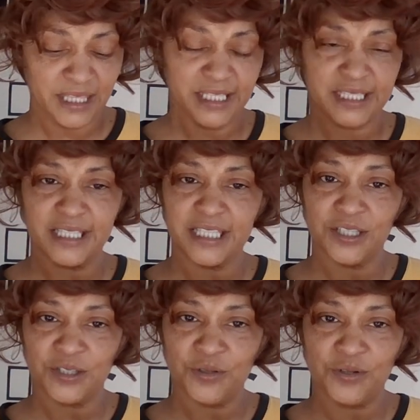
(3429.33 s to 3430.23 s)
Listen,
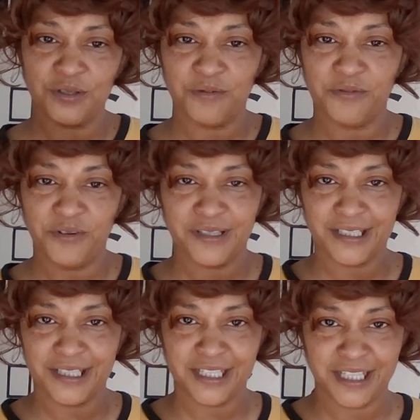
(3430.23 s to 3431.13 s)
ten of swords in reverse.
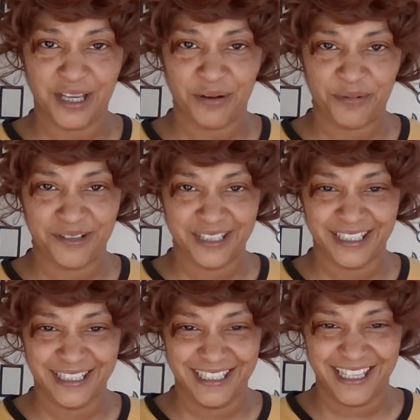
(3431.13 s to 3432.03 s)
That shit not
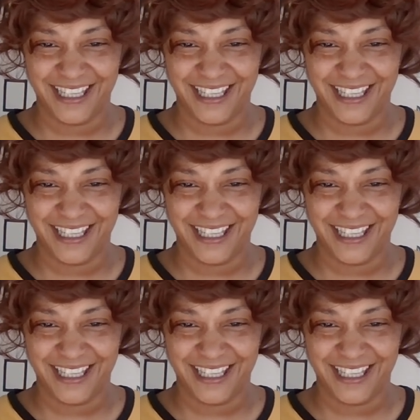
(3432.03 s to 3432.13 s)
working.